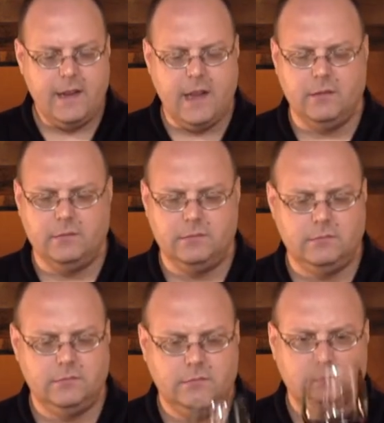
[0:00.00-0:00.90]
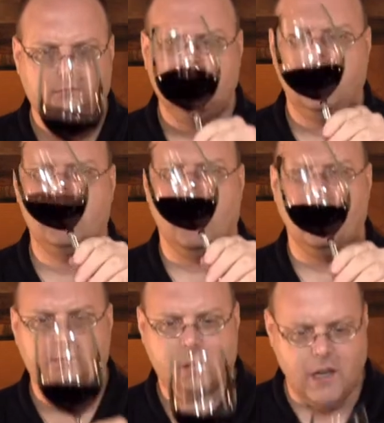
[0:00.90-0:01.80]
Now, first of
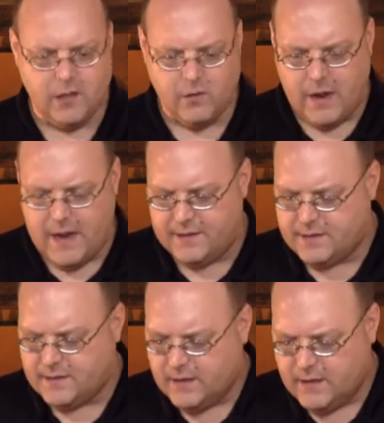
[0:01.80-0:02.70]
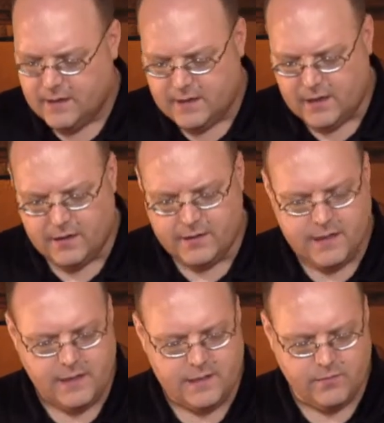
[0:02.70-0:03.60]
all, color-wise, you know,
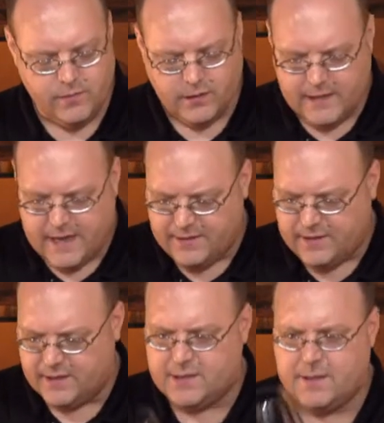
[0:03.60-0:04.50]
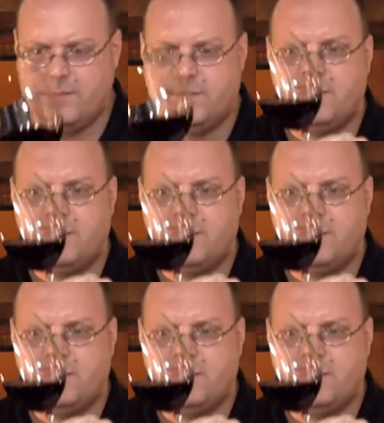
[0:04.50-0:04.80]
it's, it's really got this